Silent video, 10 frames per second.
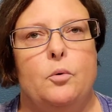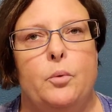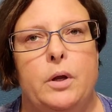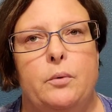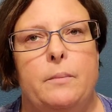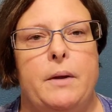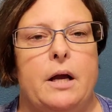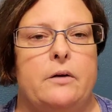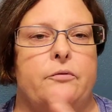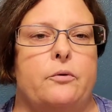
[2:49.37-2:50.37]
we went
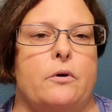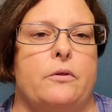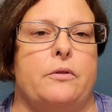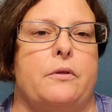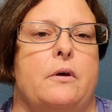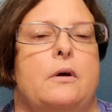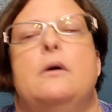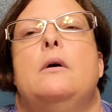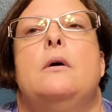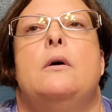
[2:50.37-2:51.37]
back and forth
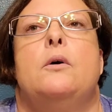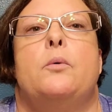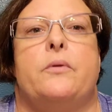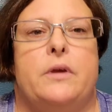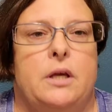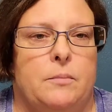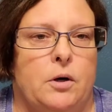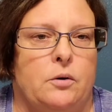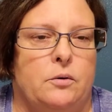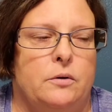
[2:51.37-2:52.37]
with
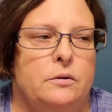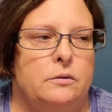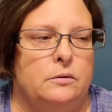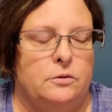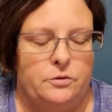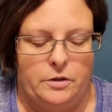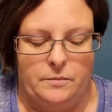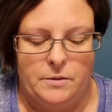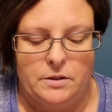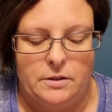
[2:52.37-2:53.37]
chemo
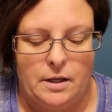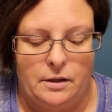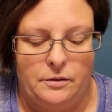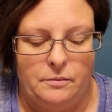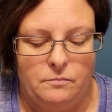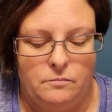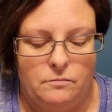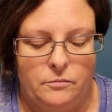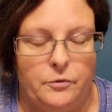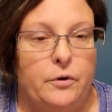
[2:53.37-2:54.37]
treatments, had
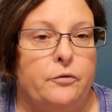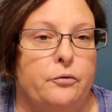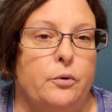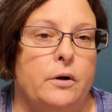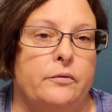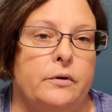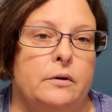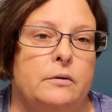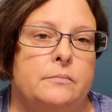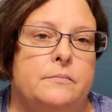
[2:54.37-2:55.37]
3 or 4
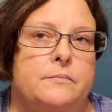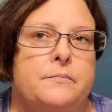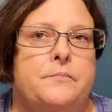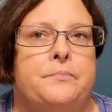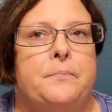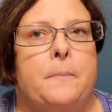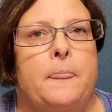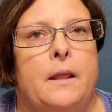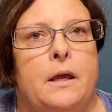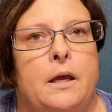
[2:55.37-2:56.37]
different
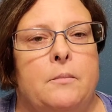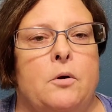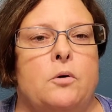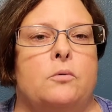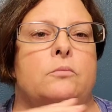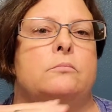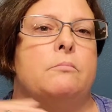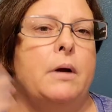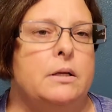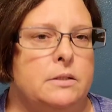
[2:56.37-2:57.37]
chemo
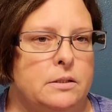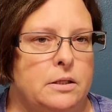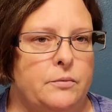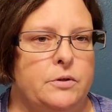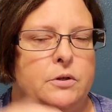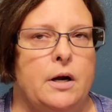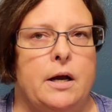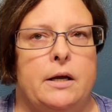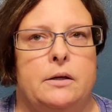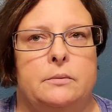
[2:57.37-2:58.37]
medicines that we
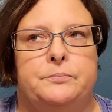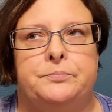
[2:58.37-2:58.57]
tried.